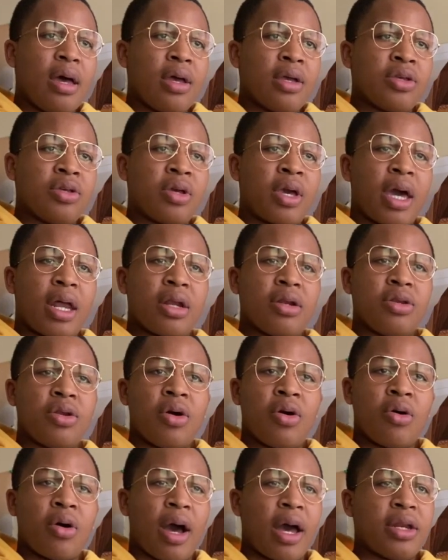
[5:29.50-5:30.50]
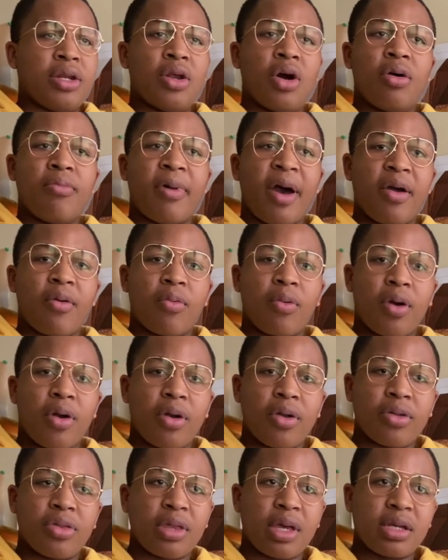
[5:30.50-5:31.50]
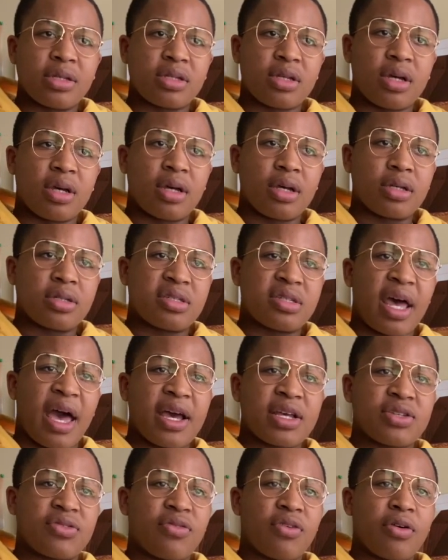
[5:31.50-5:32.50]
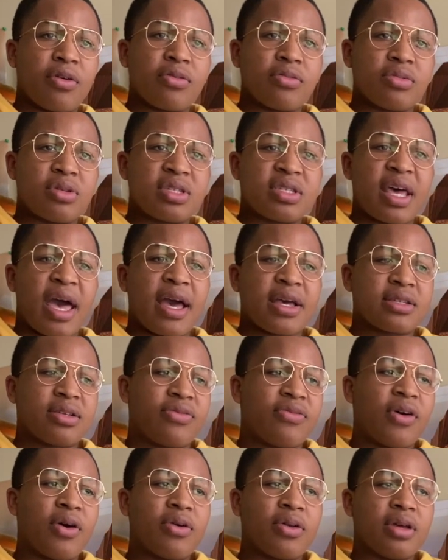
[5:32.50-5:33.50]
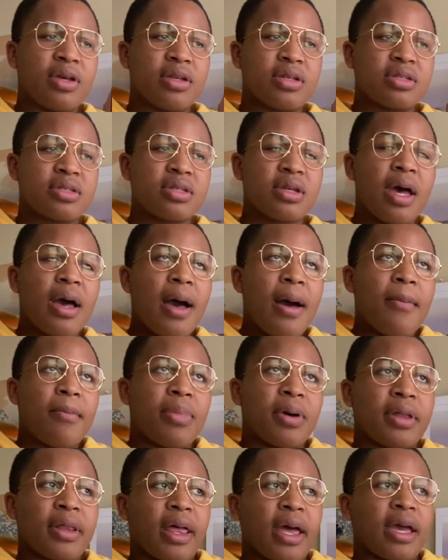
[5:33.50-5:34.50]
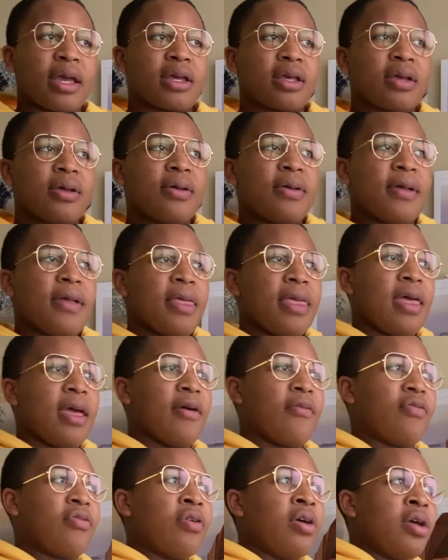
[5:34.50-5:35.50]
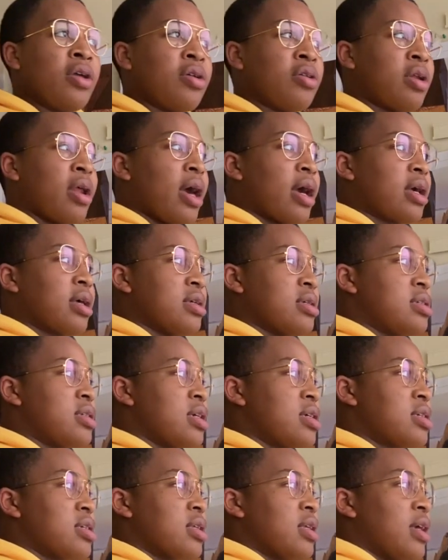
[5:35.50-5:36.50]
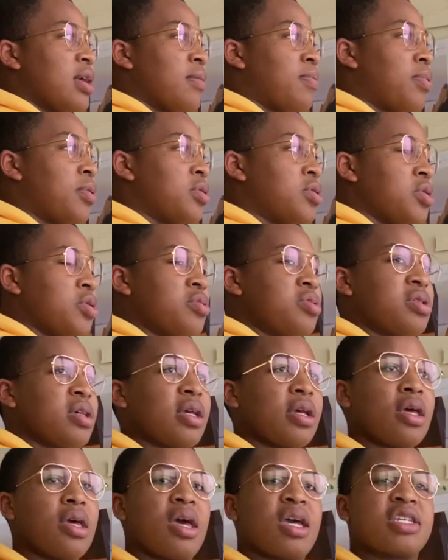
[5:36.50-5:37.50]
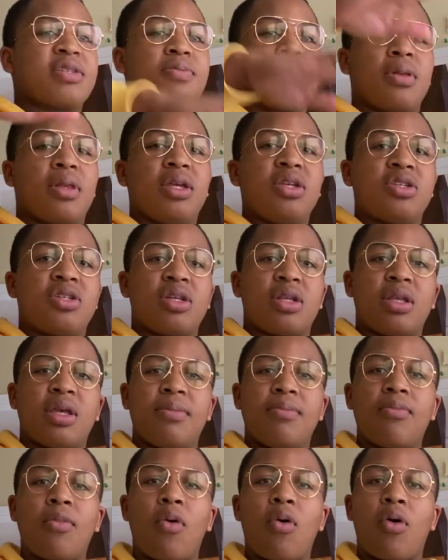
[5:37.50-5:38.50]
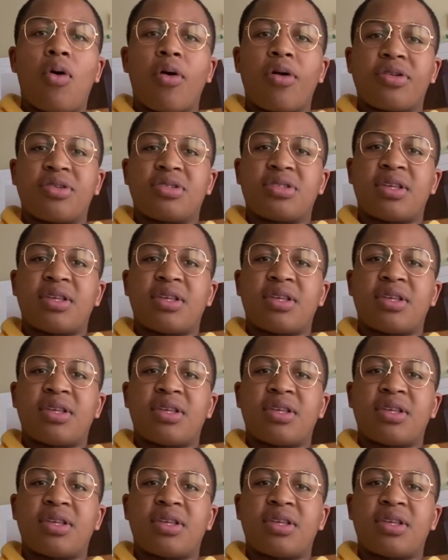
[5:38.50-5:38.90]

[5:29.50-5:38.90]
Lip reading: you got to know, I know my worth as a saxophonist. But, like, if you're not consistently producing exponentially more